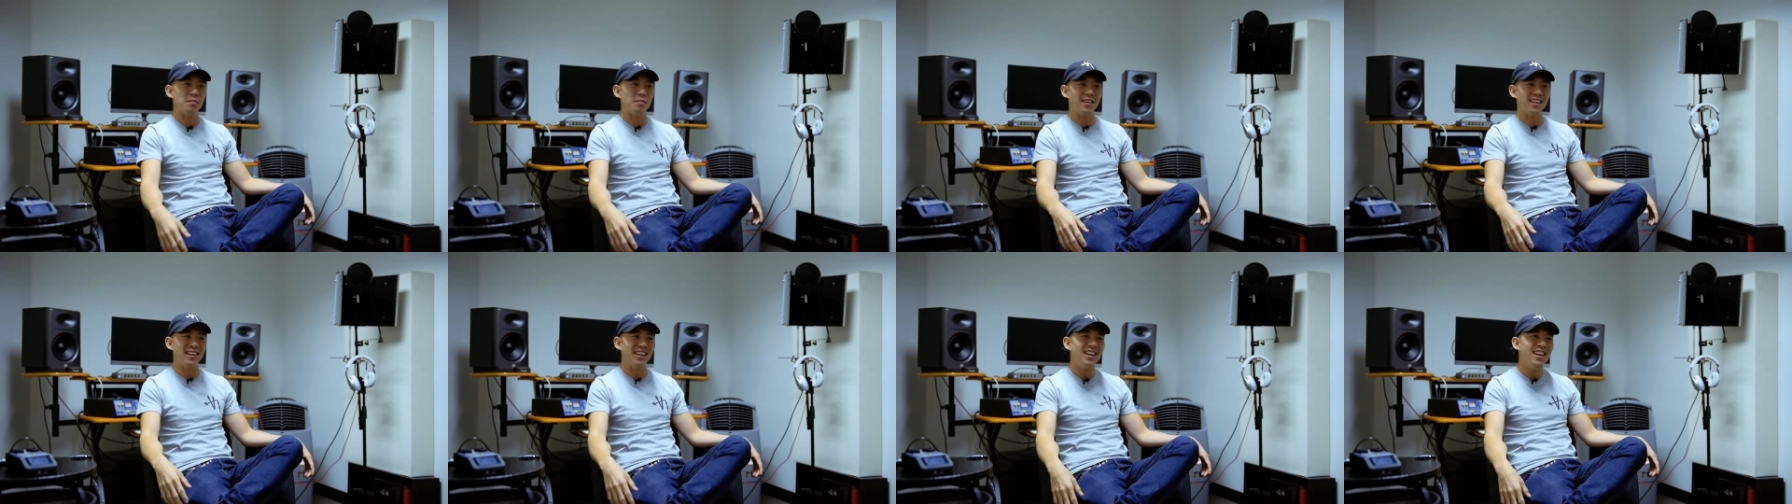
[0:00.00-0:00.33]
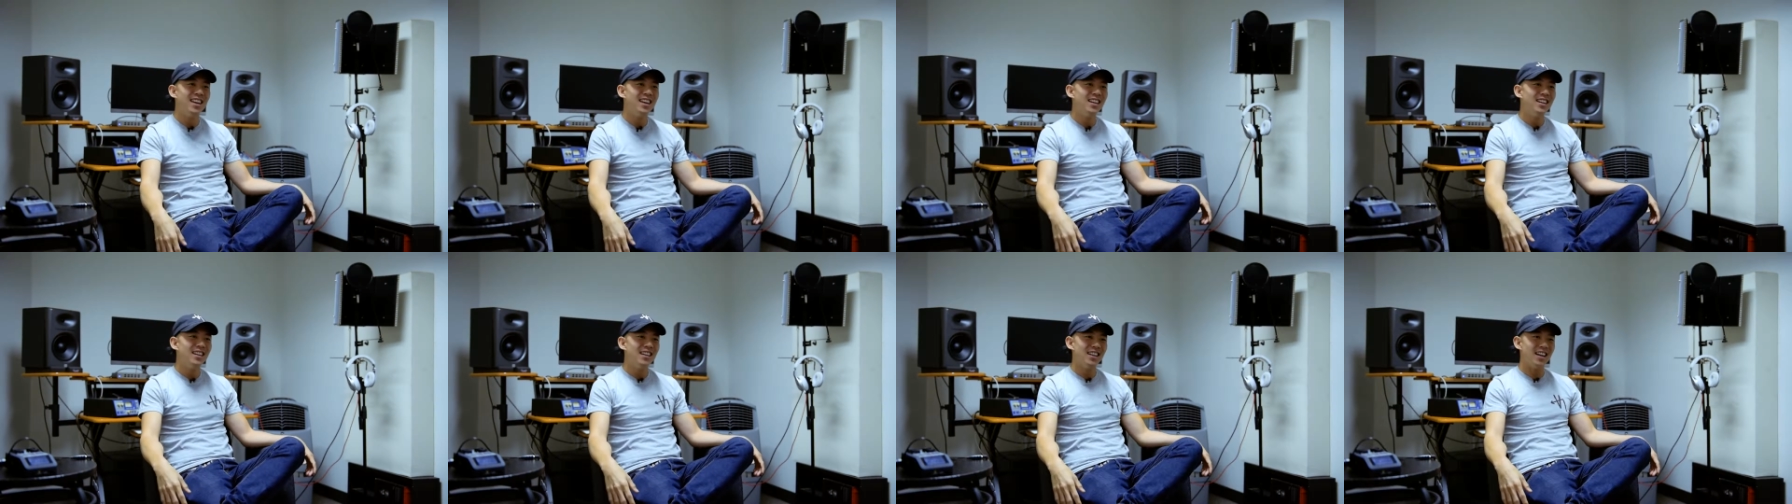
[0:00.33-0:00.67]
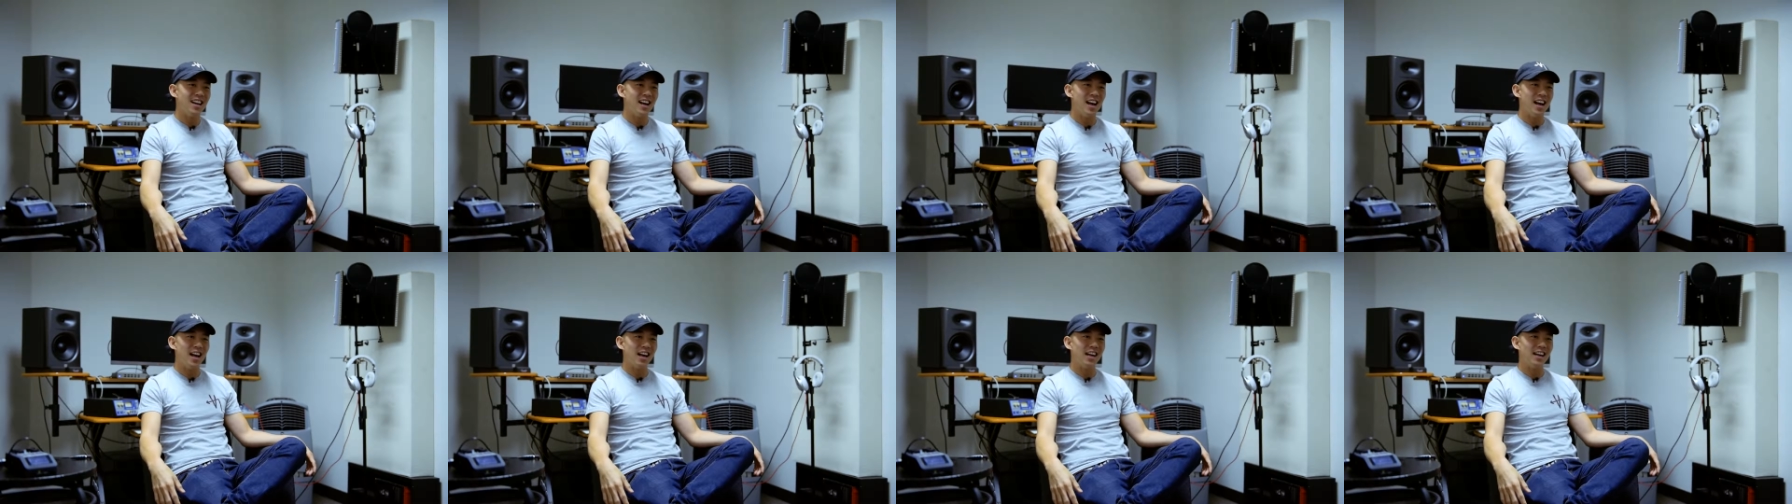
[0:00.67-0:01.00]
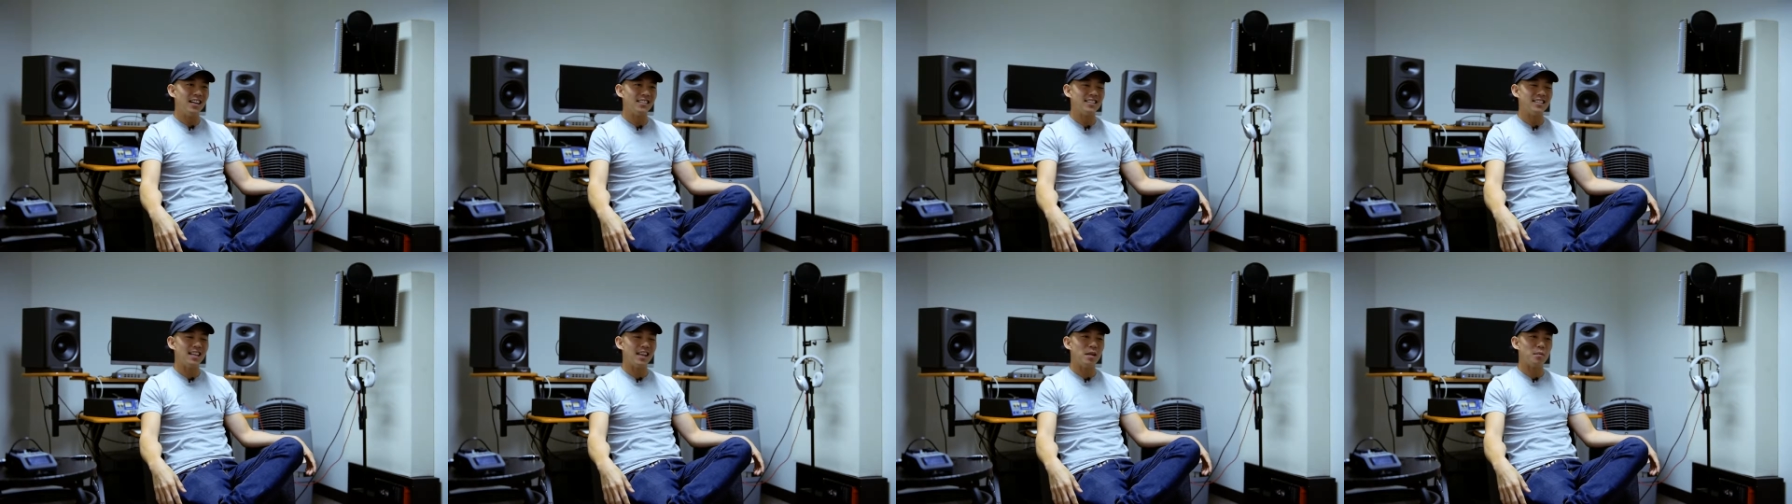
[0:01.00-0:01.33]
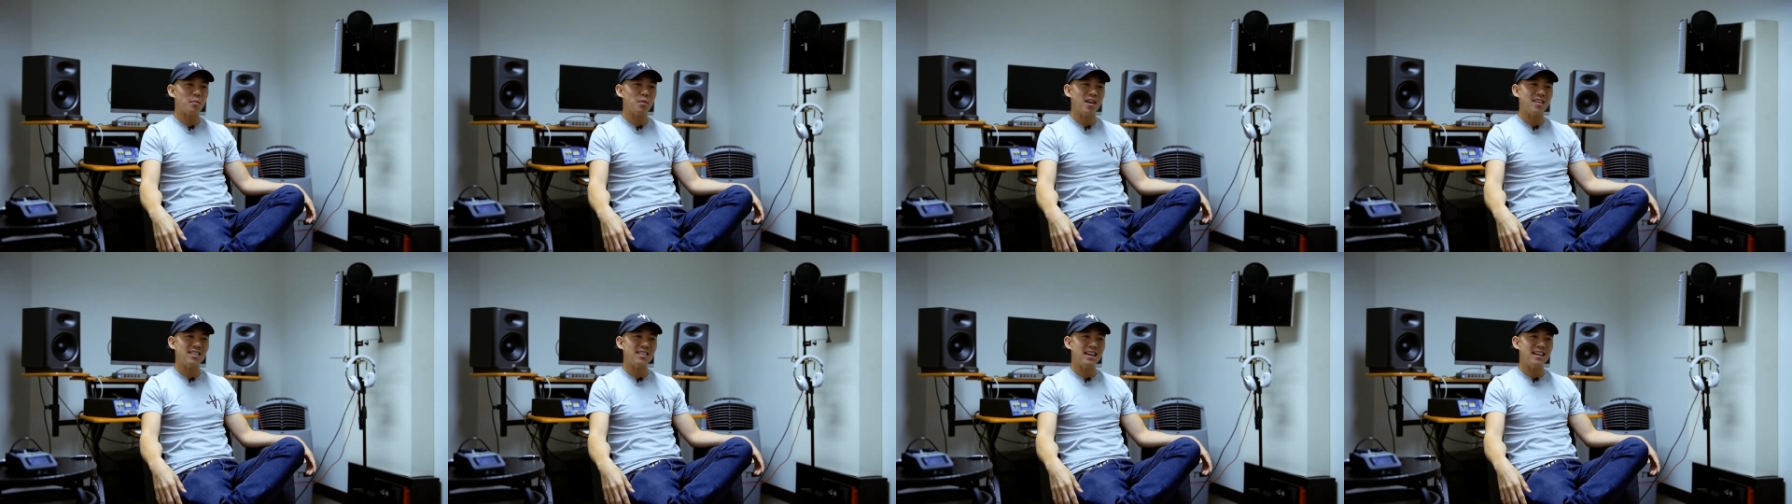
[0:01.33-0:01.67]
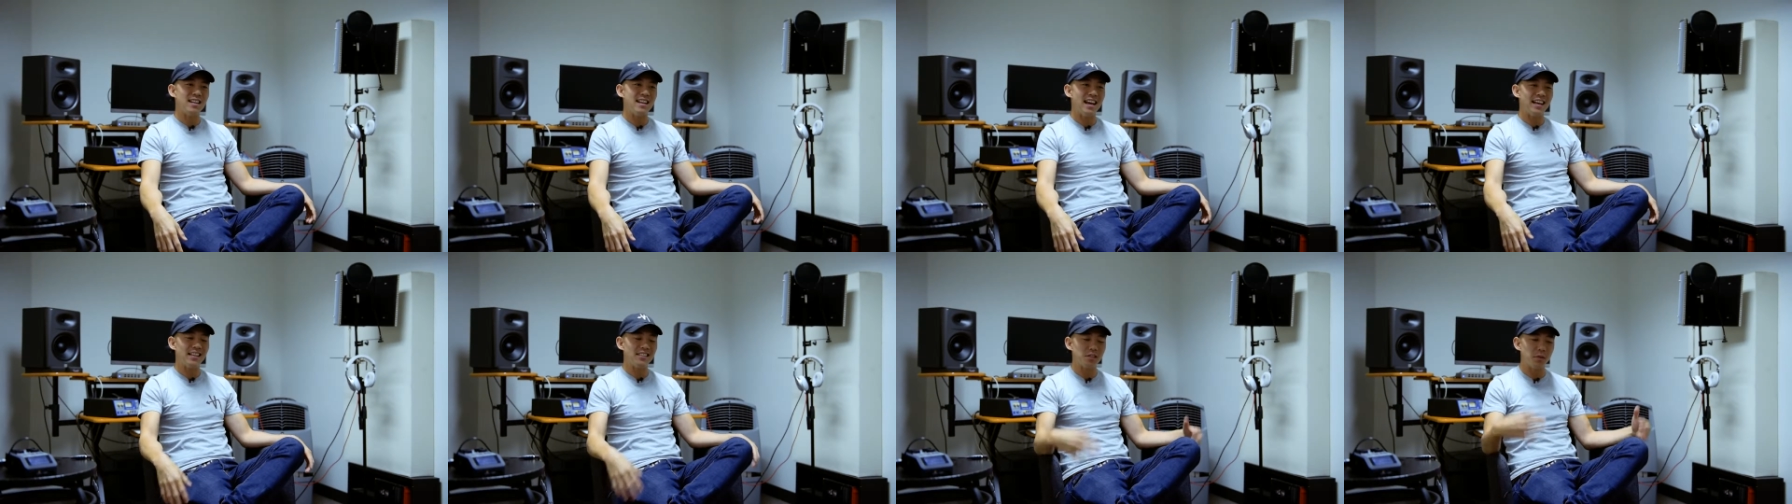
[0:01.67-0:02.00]
me uh, uh, celebrate that
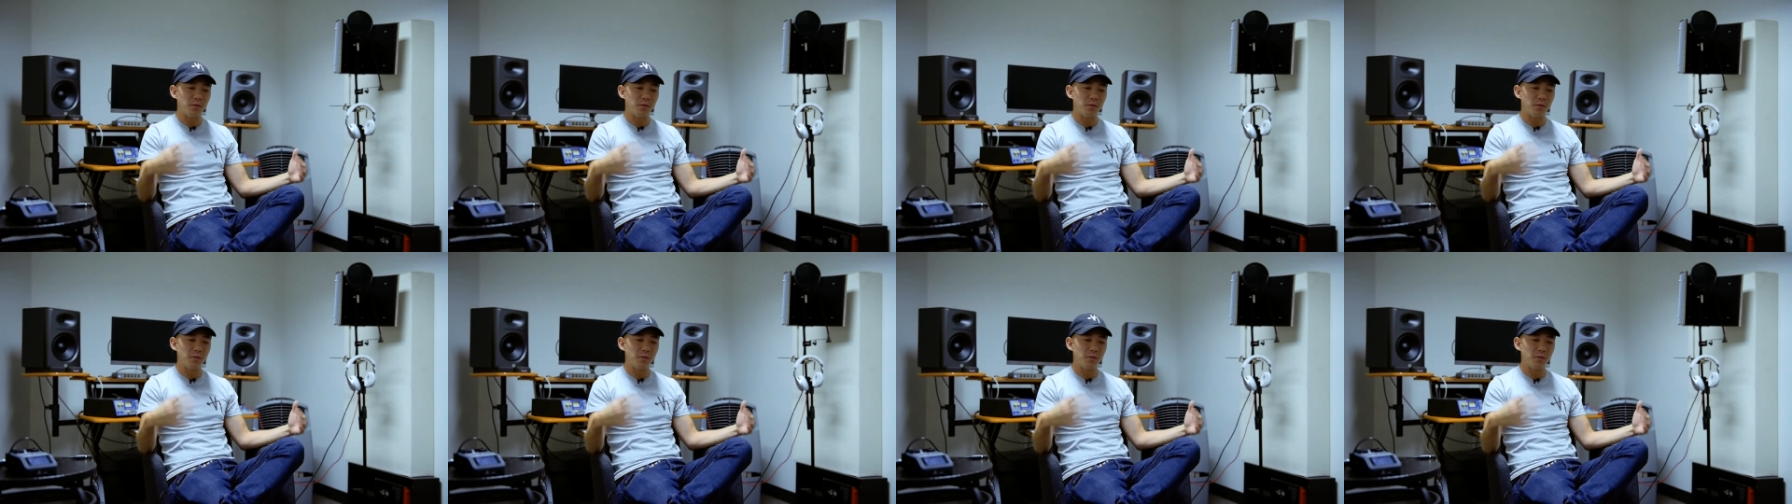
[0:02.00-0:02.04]
night.